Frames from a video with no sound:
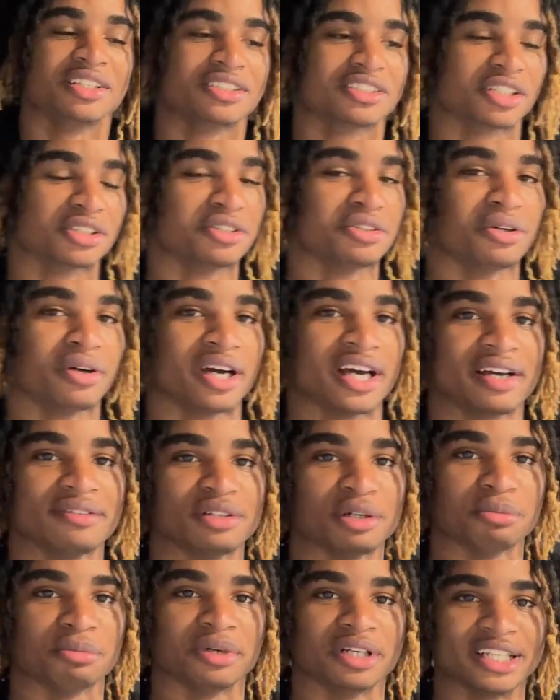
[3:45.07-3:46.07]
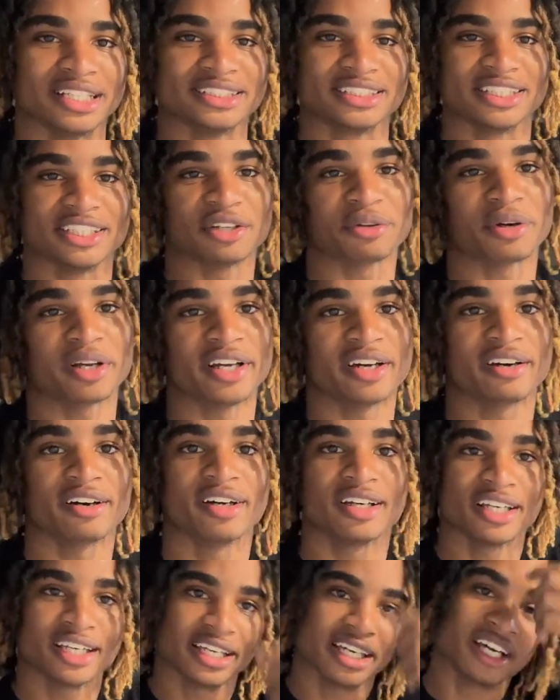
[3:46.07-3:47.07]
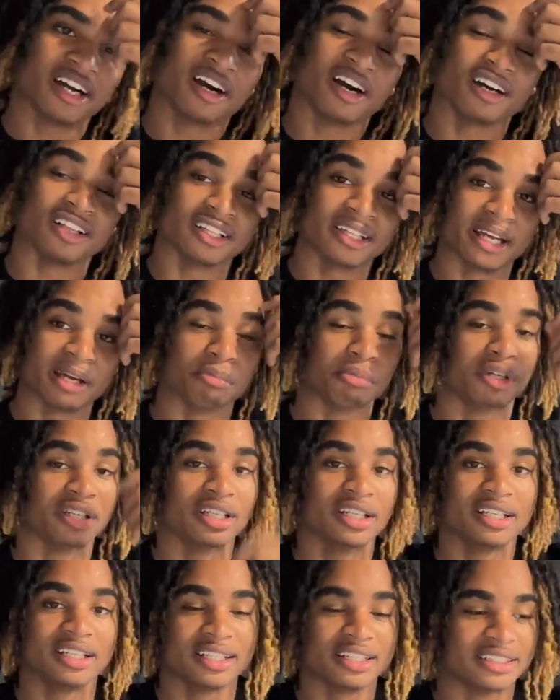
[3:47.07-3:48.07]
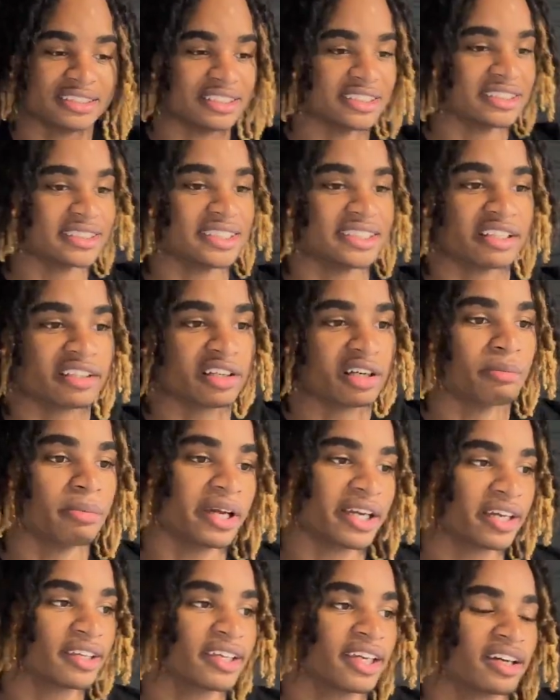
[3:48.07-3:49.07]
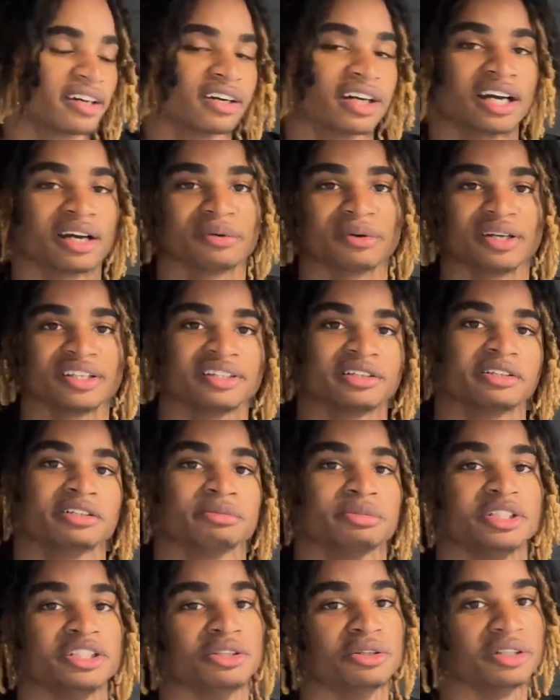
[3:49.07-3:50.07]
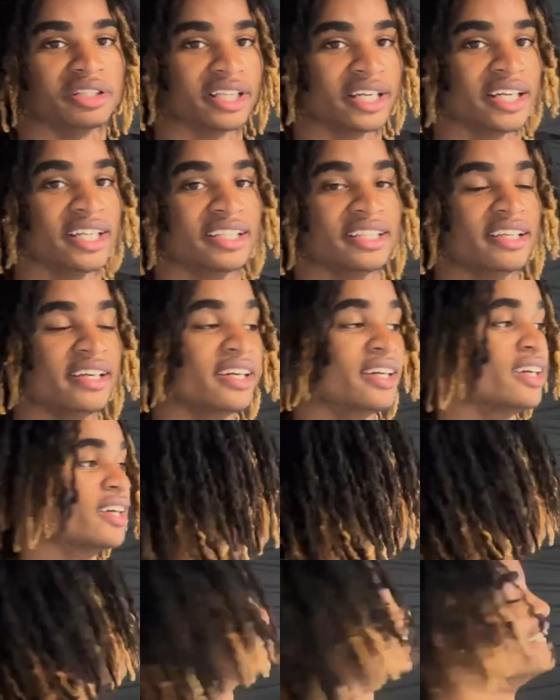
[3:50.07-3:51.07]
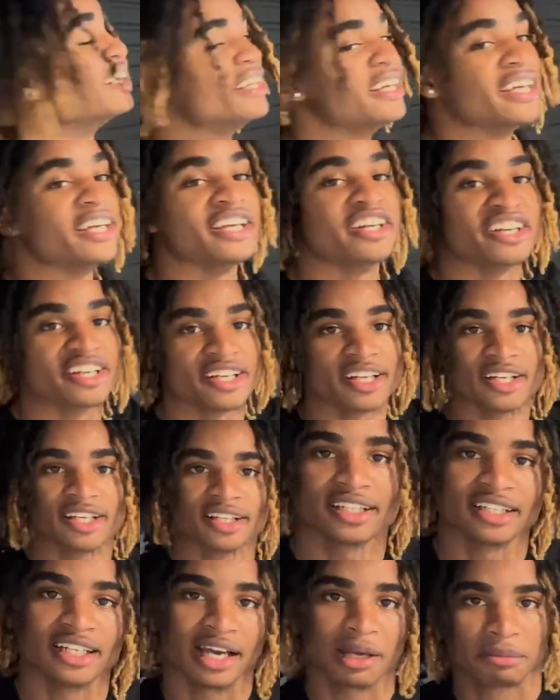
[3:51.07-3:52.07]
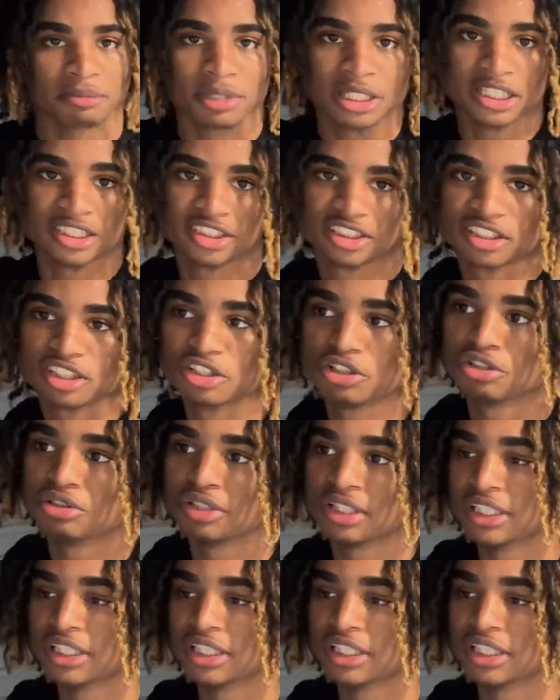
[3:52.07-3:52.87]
so you don't have no money sitting around. All of that money is just sitting in your bank account. I'd rather be doing that than just sitting in here not being sold